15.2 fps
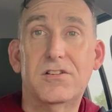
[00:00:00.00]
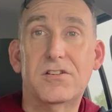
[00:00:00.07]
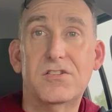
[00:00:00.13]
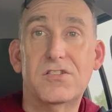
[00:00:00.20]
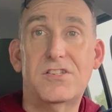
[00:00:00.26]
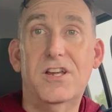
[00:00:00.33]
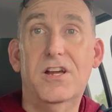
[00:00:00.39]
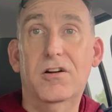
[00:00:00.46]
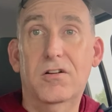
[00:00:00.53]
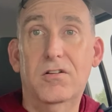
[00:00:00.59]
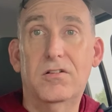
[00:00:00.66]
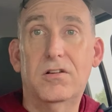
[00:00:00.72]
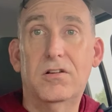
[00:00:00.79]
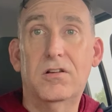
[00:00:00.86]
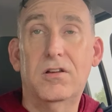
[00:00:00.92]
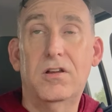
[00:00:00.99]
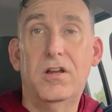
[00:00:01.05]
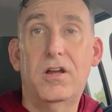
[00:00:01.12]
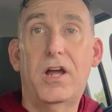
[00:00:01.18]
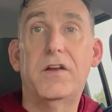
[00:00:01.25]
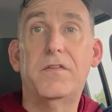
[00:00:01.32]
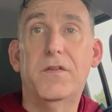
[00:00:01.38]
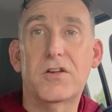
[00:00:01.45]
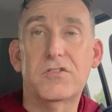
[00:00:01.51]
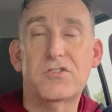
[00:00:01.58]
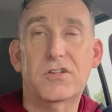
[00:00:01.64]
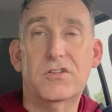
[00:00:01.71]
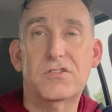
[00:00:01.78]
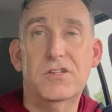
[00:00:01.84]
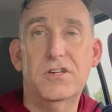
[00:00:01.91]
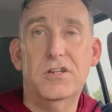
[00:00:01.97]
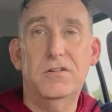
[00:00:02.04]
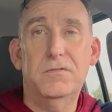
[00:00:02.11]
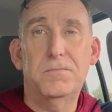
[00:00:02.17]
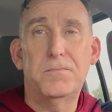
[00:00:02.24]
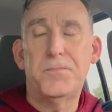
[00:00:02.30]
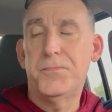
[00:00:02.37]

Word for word: sell and thus succeed.